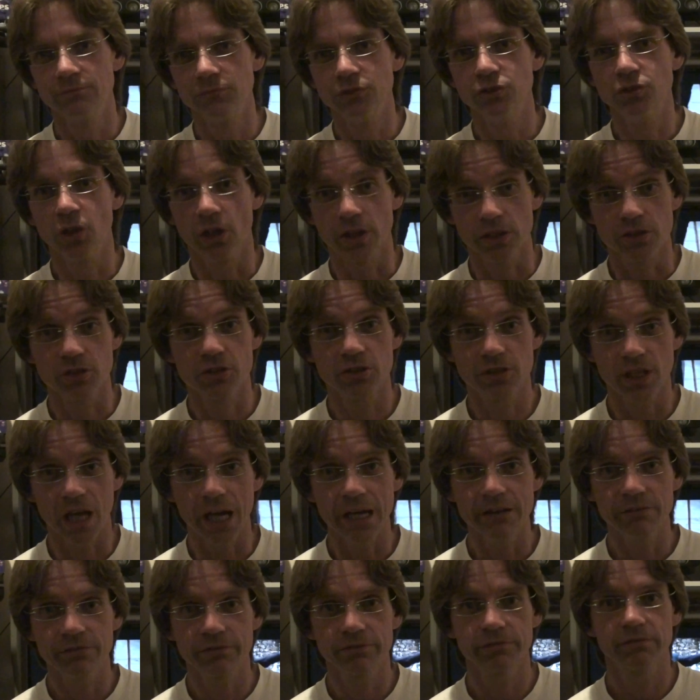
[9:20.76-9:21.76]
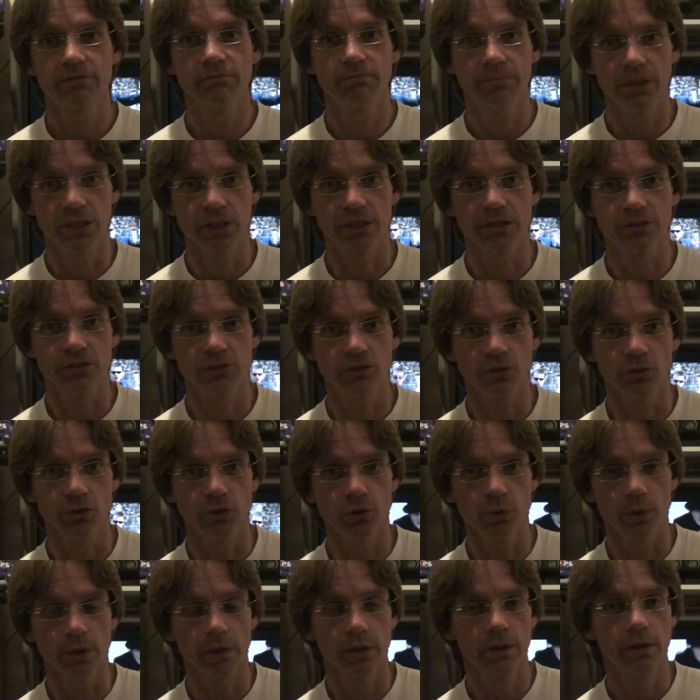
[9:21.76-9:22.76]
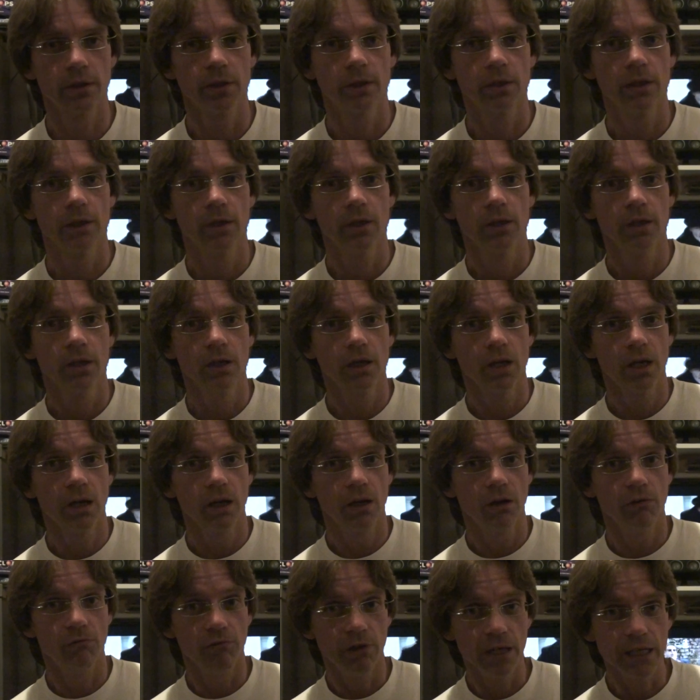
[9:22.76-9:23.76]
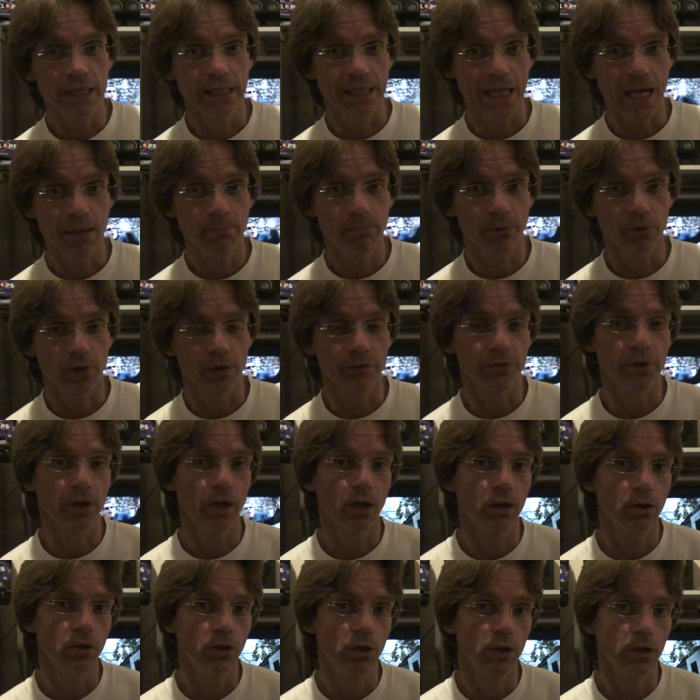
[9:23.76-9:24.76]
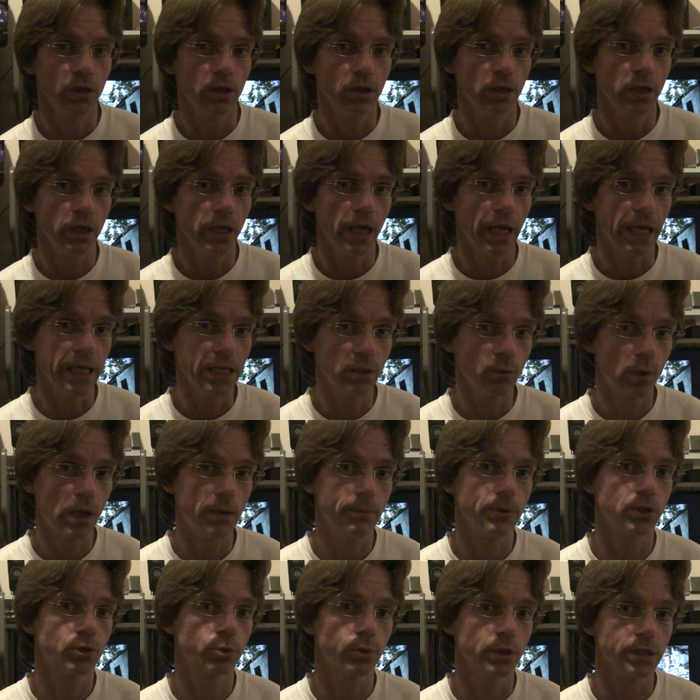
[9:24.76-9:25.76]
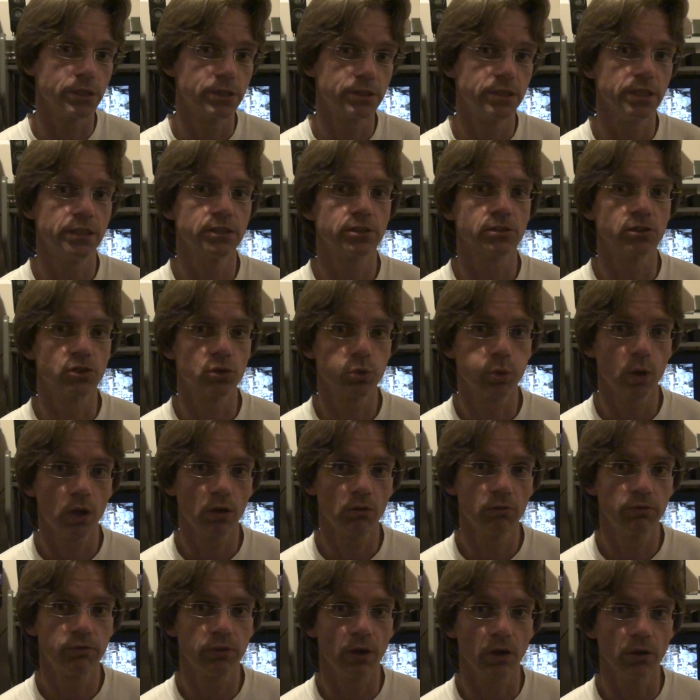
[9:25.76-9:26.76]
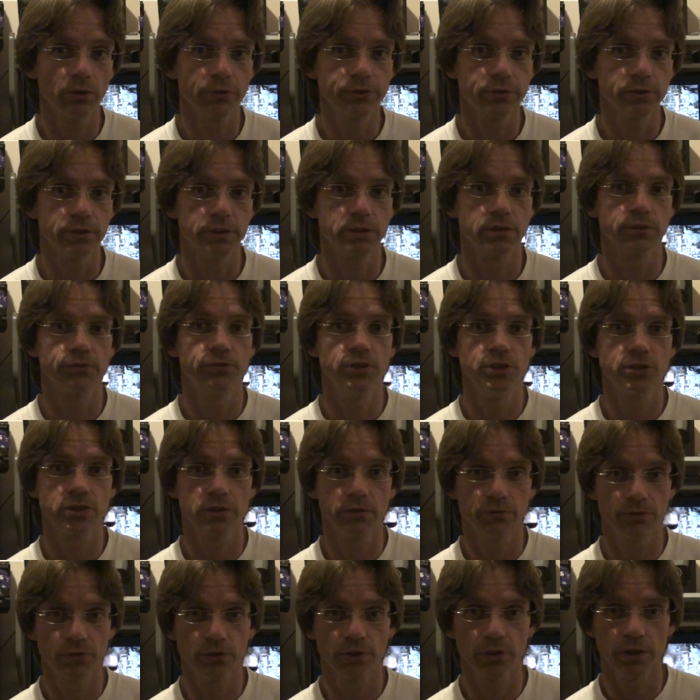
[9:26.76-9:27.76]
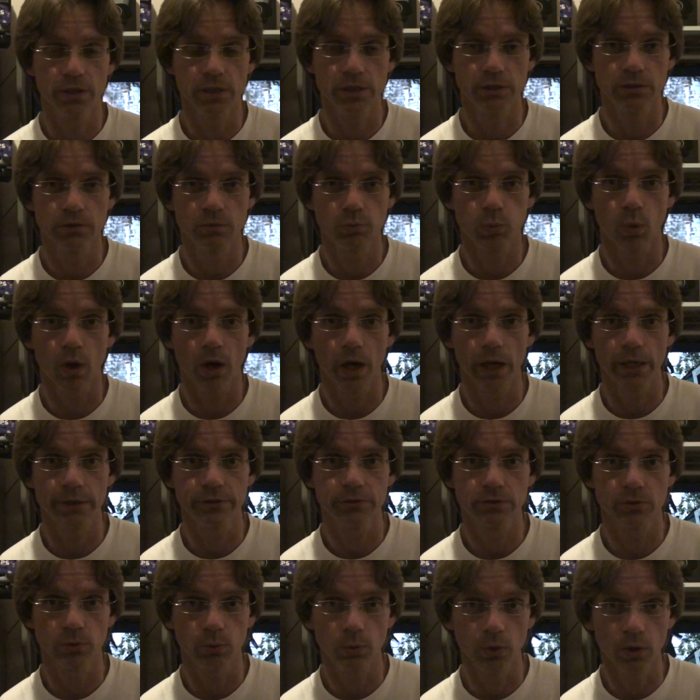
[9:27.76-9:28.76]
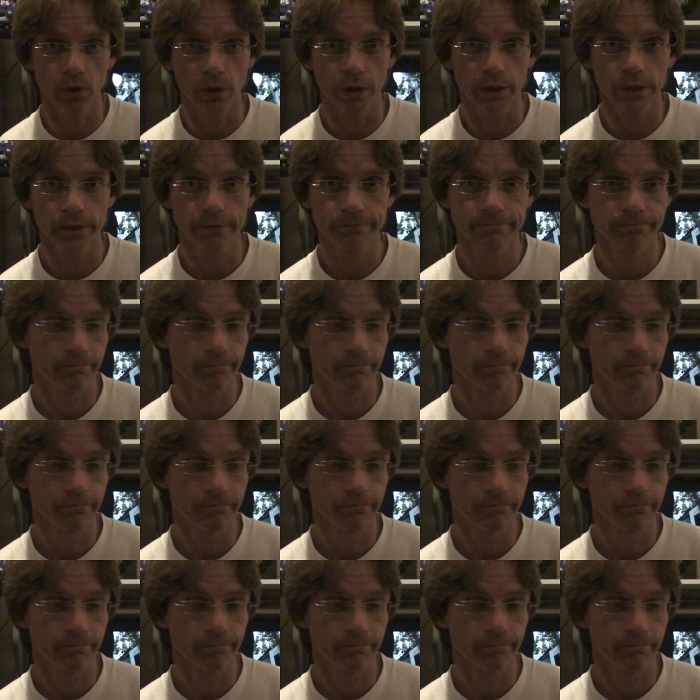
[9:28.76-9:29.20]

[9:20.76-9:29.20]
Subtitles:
Not as safe, but you can still do it. Reading up on it though, anywhere between 6 and 12 volts is sufficient for these wires to work.